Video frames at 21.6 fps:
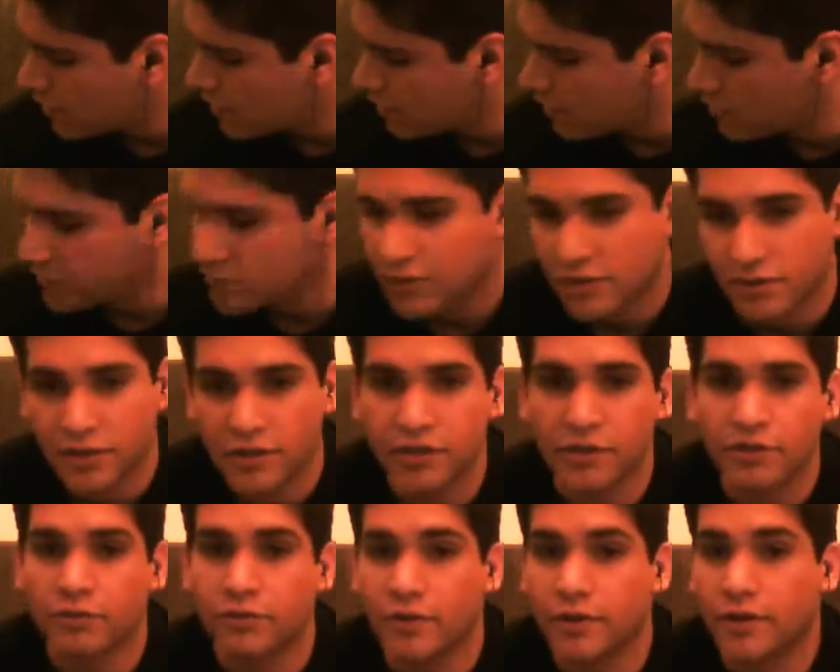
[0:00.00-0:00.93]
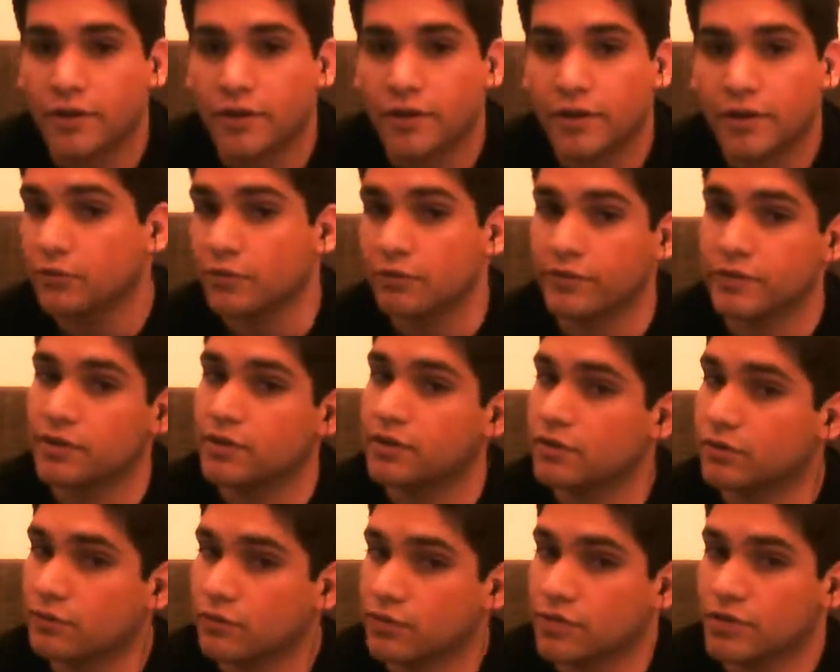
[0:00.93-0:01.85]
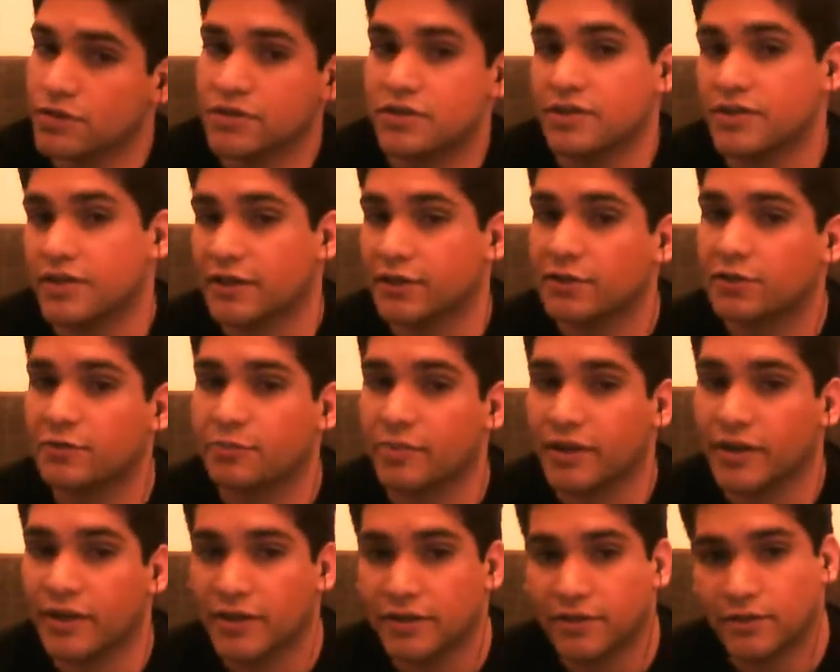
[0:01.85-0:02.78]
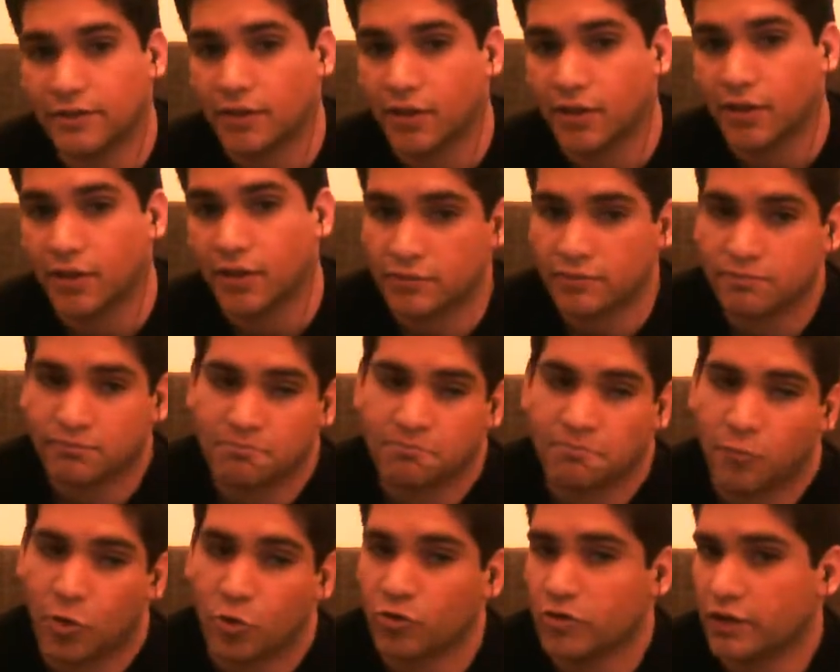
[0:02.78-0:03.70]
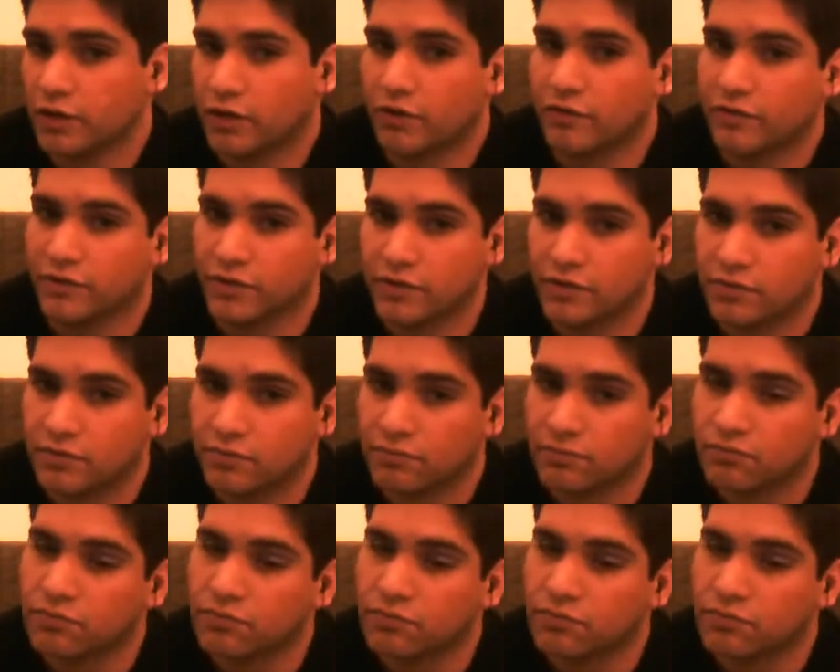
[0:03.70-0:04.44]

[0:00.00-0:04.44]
Apparently it was a movie in which Dead Space got mostly of it